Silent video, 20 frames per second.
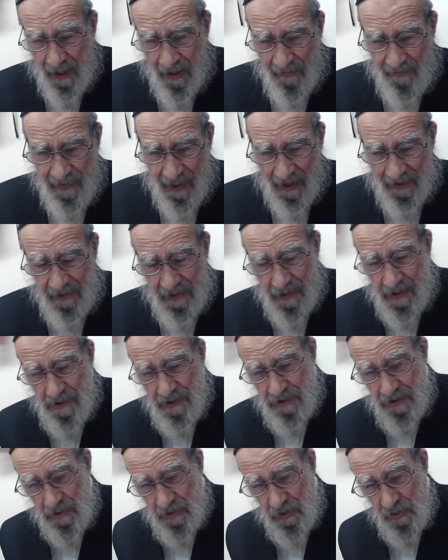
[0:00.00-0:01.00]
that he,
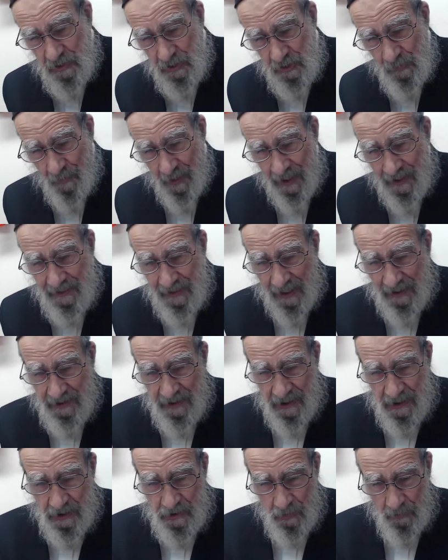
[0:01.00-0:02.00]
you should swear that
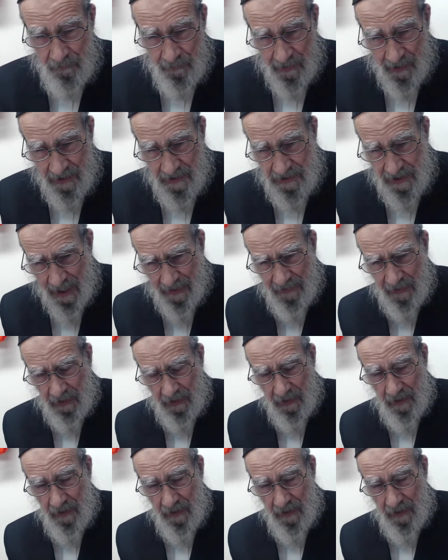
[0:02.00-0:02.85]
he should be a tzaddik,